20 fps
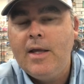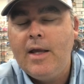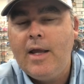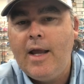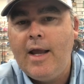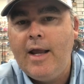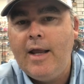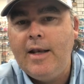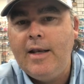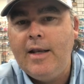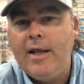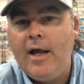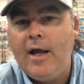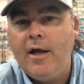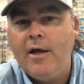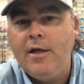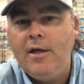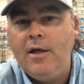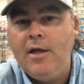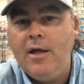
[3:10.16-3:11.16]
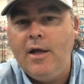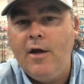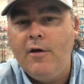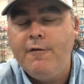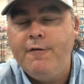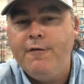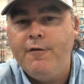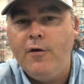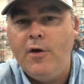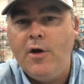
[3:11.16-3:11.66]
and you can
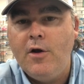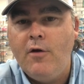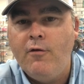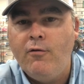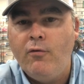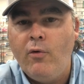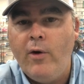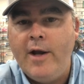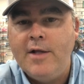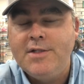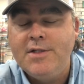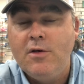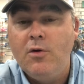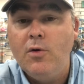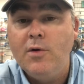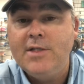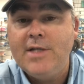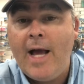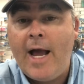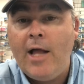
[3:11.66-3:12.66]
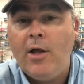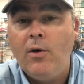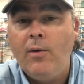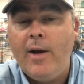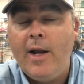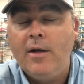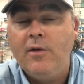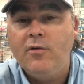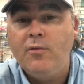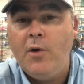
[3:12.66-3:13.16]
get a feed of reds. Some good tailor
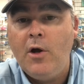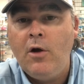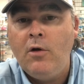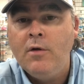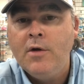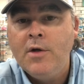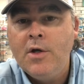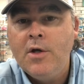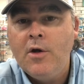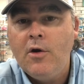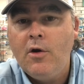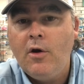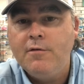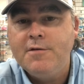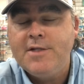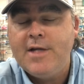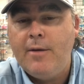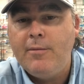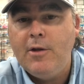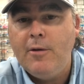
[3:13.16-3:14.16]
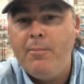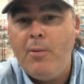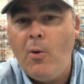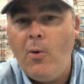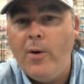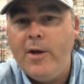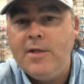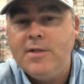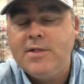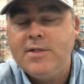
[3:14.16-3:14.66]
around as well off some of the
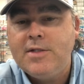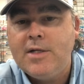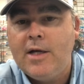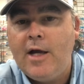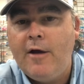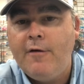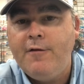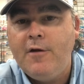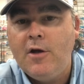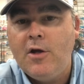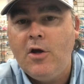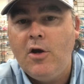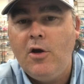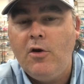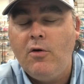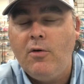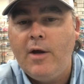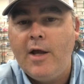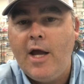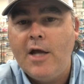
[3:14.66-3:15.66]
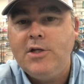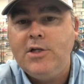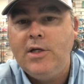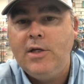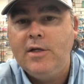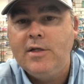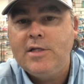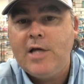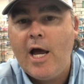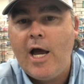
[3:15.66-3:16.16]
points. If you're keen on catching
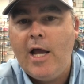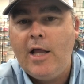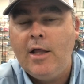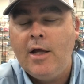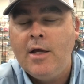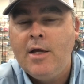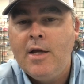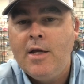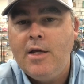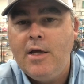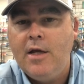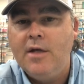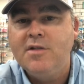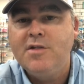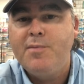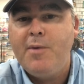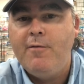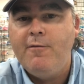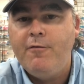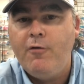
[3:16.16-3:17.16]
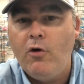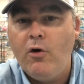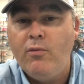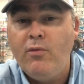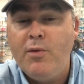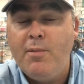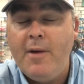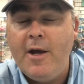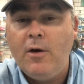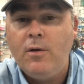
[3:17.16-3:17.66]
your tailor, you can spin for them
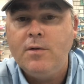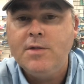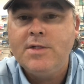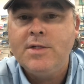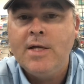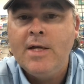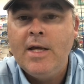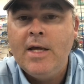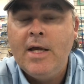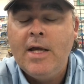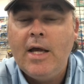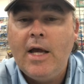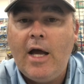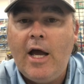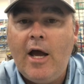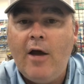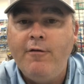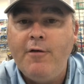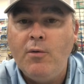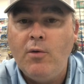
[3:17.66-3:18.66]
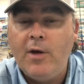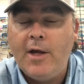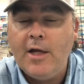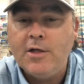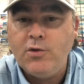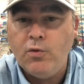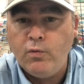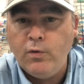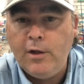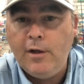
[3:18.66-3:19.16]
with metals. If you want to
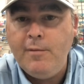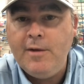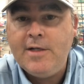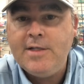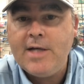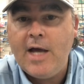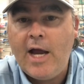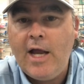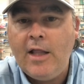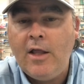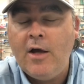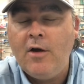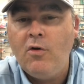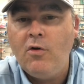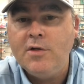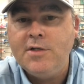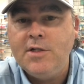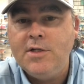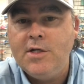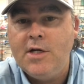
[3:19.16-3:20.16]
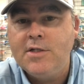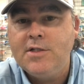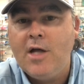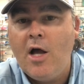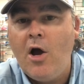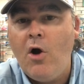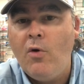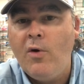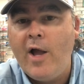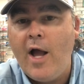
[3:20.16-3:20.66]
catch a really big tailor, I suggest
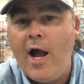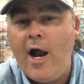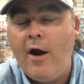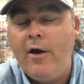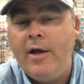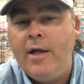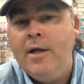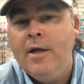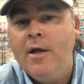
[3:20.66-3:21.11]
a whole gari